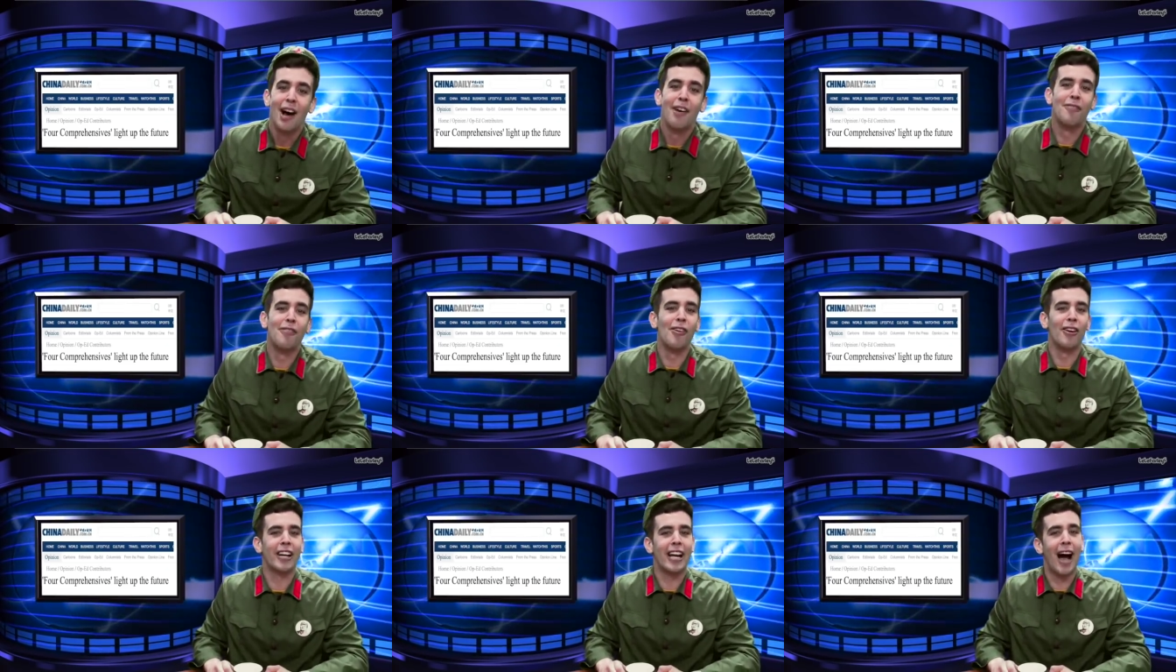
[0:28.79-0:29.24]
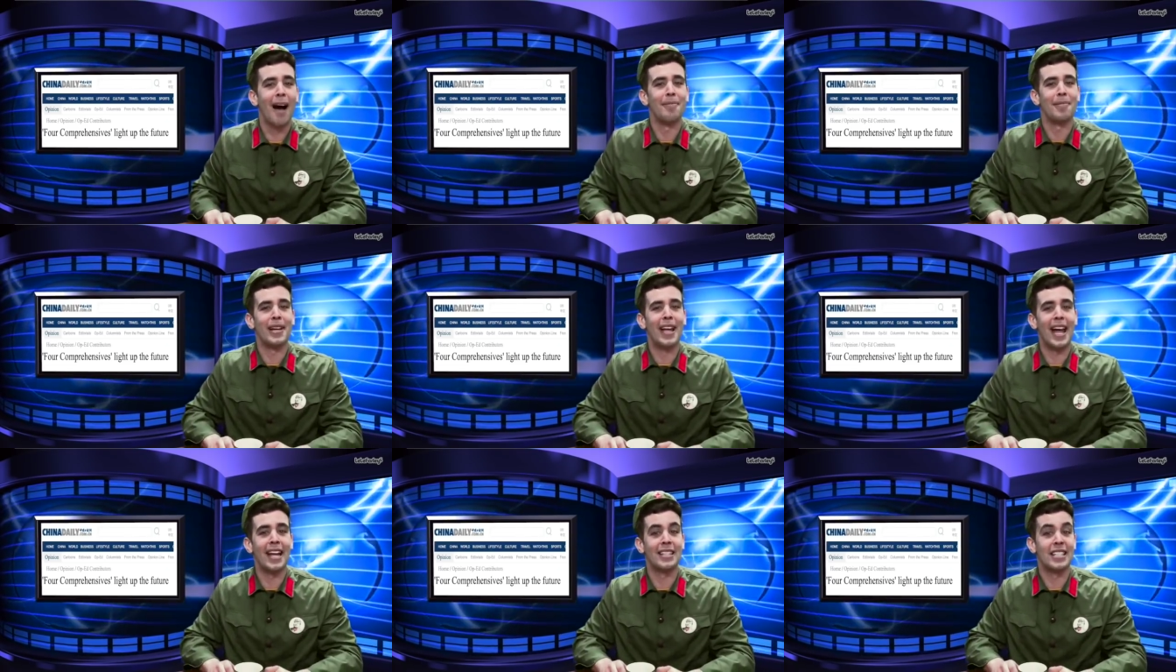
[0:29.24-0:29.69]
four
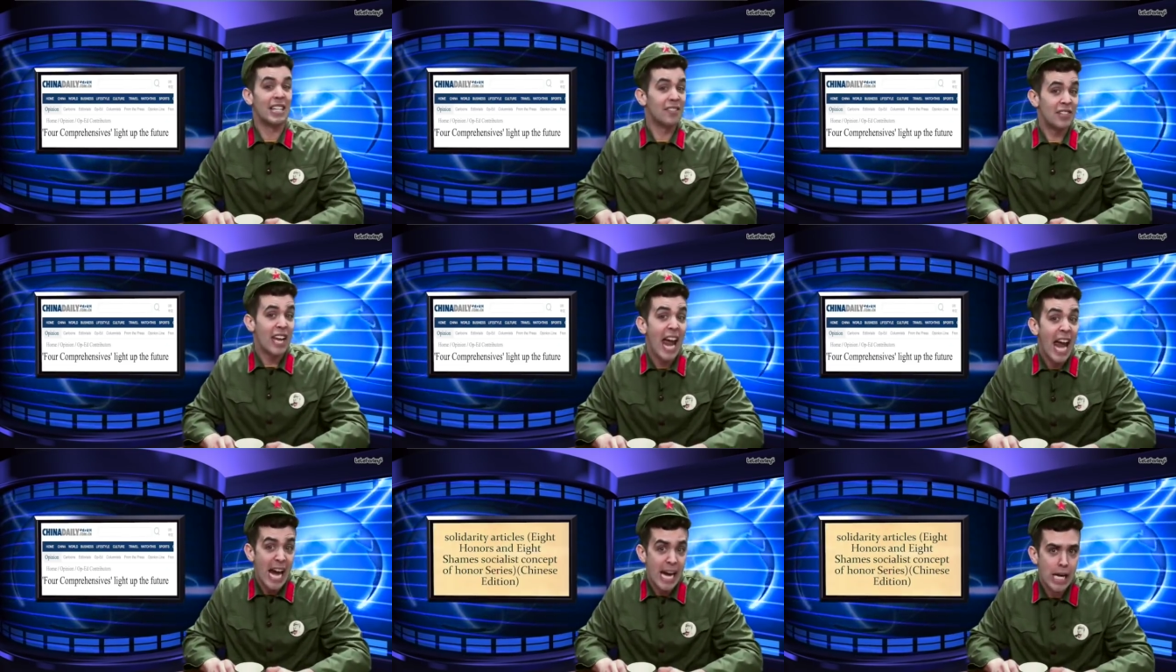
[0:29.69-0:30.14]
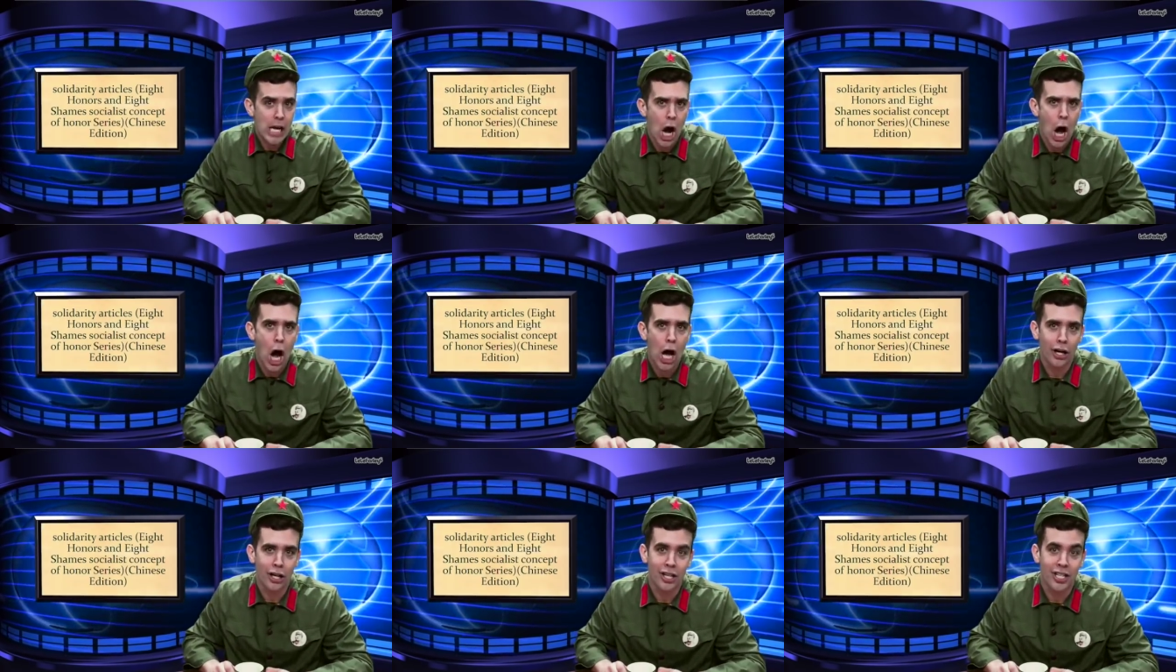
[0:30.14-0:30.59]
comprehensives, eight
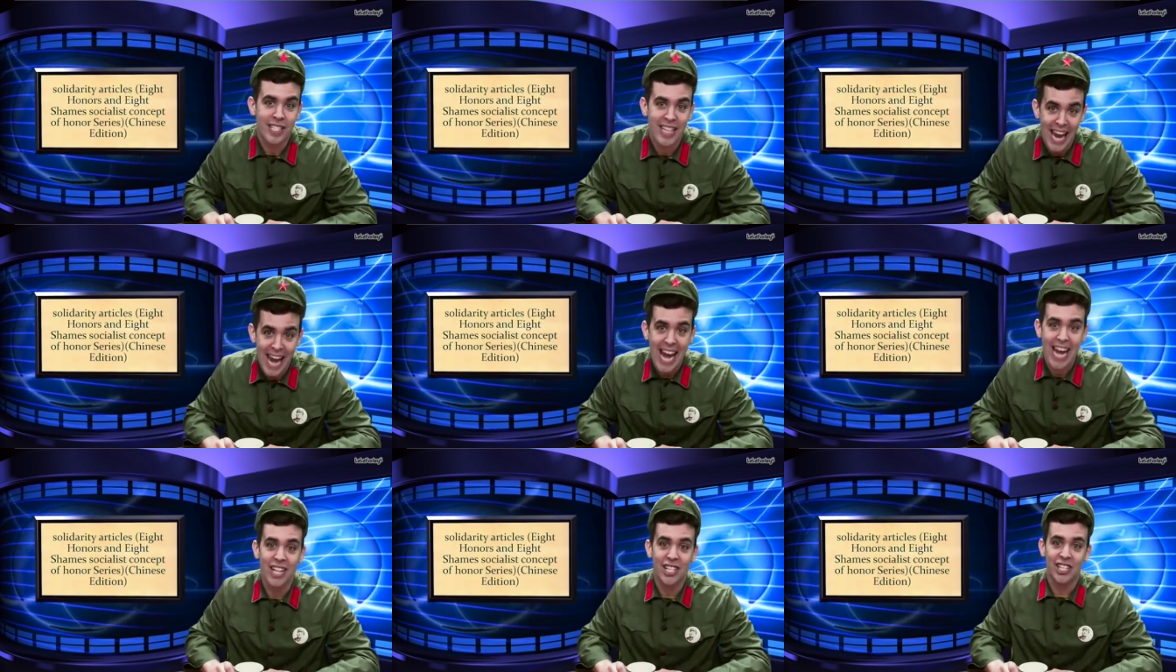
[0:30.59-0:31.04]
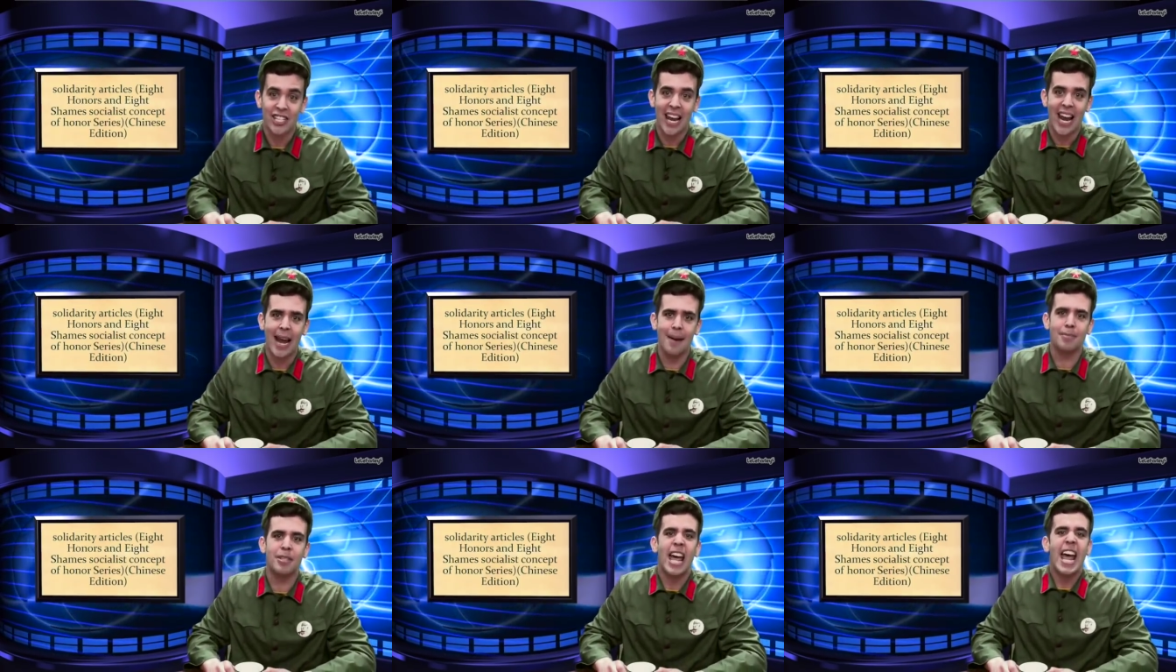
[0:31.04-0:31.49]
honors, eight
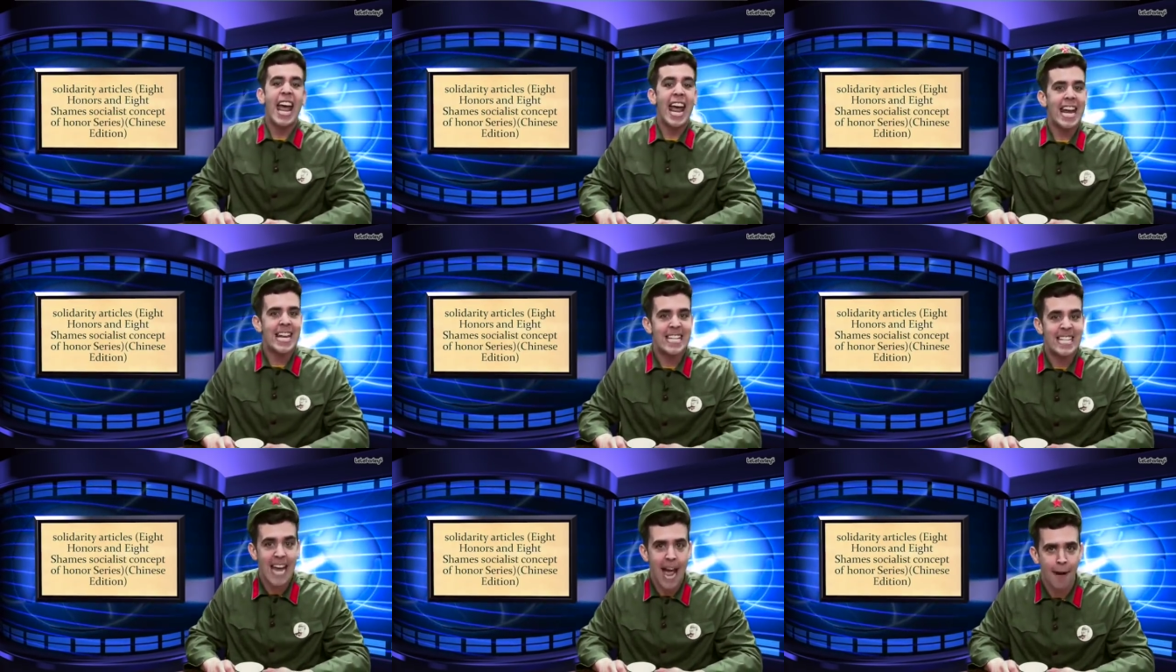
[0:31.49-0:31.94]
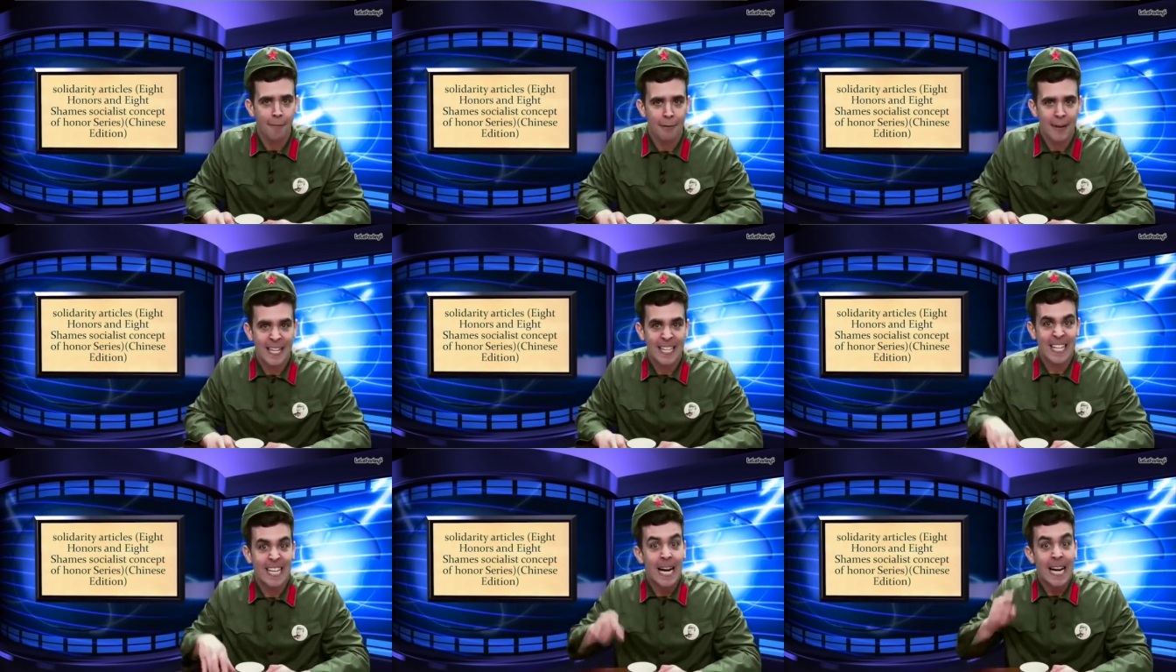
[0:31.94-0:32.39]
shames, and
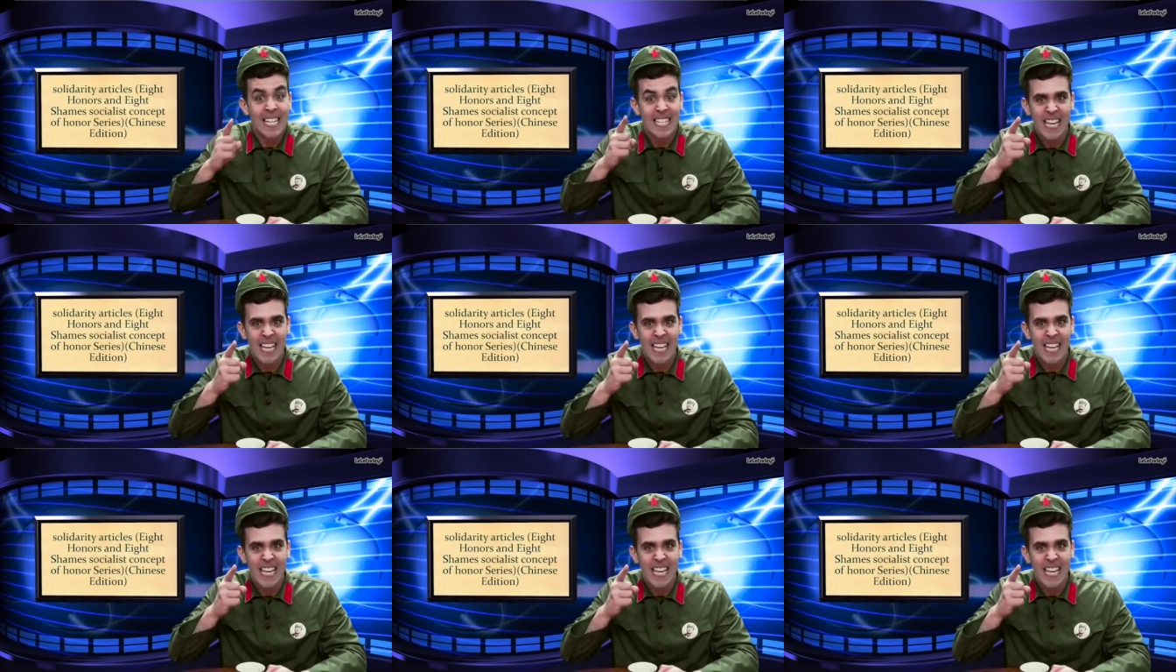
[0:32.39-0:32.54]
definitely,